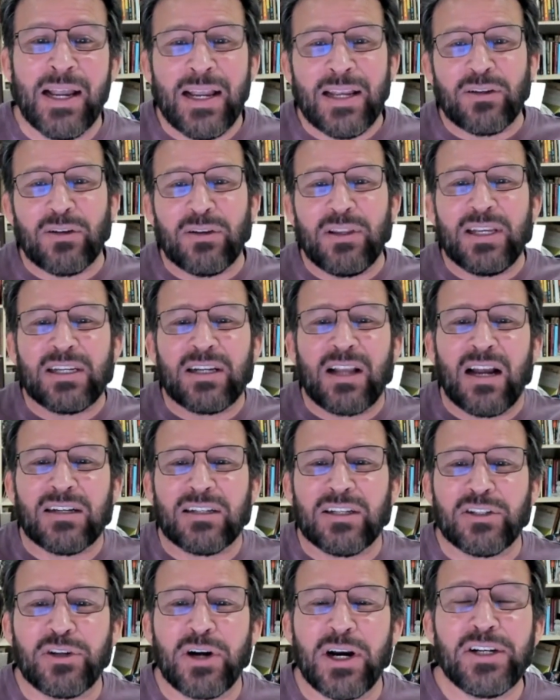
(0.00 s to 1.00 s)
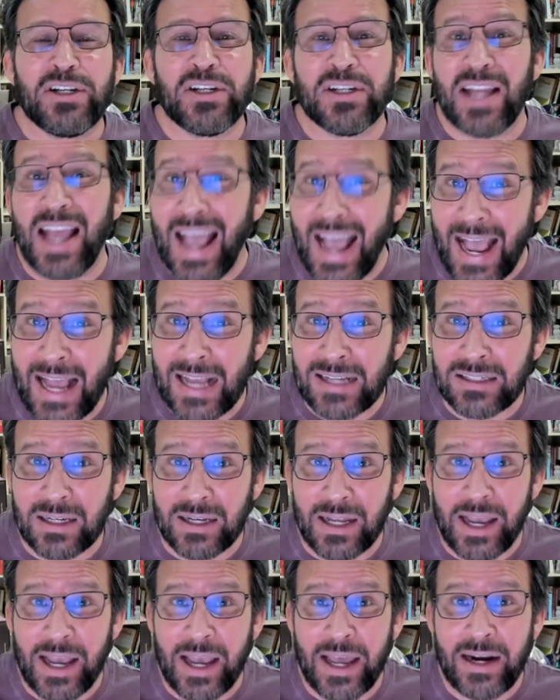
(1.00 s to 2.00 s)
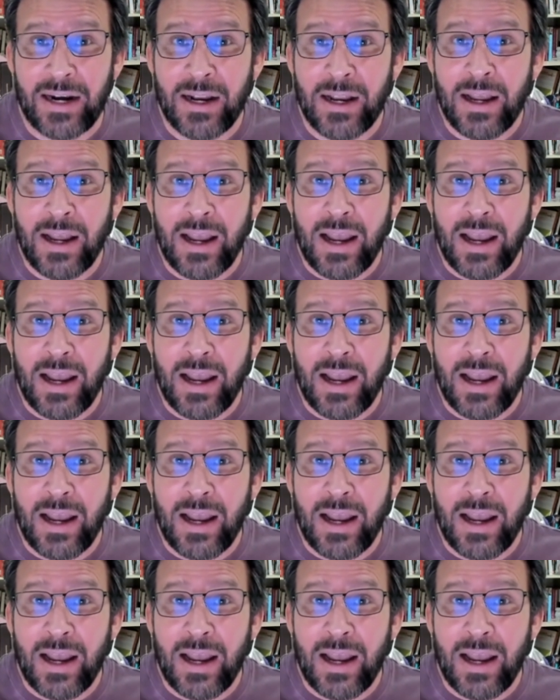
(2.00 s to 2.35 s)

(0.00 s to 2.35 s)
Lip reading: So this concentration has led,